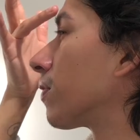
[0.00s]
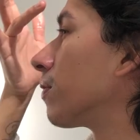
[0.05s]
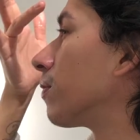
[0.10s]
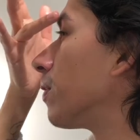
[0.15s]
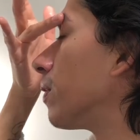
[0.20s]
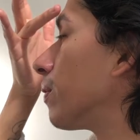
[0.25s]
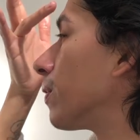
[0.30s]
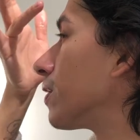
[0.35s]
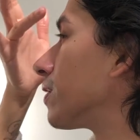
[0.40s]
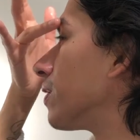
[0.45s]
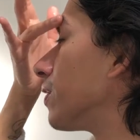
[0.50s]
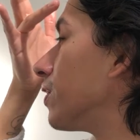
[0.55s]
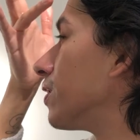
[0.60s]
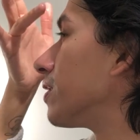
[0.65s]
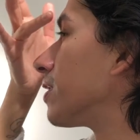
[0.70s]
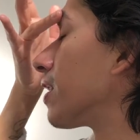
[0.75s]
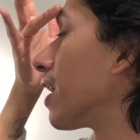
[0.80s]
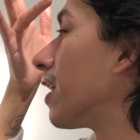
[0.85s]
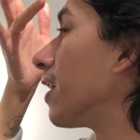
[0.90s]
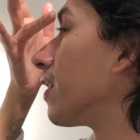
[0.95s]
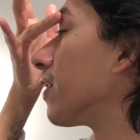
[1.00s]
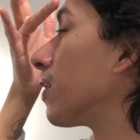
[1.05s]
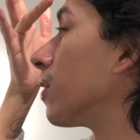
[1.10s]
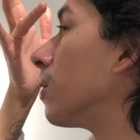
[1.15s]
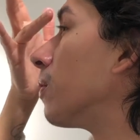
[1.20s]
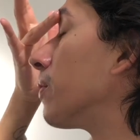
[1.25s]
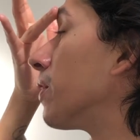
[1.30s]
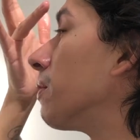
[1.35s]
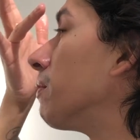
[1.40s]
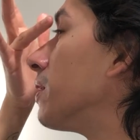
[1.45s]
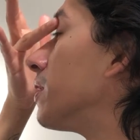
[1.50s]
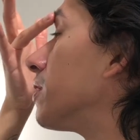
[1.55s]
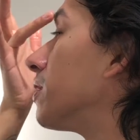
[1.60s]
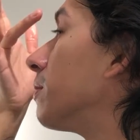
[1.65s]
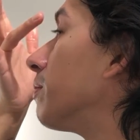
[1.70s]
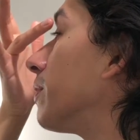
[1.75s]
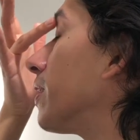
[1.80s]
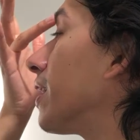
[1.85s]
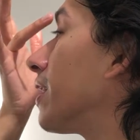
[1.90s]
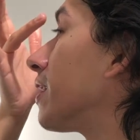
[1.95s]
but more so just to kind of comb them into
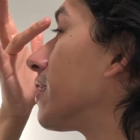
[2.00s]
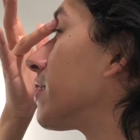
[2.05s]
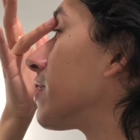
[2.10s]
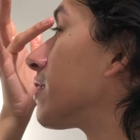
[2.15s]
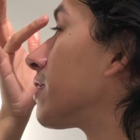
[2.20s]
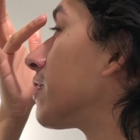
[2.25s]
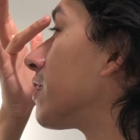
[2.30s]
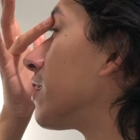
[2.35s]
place.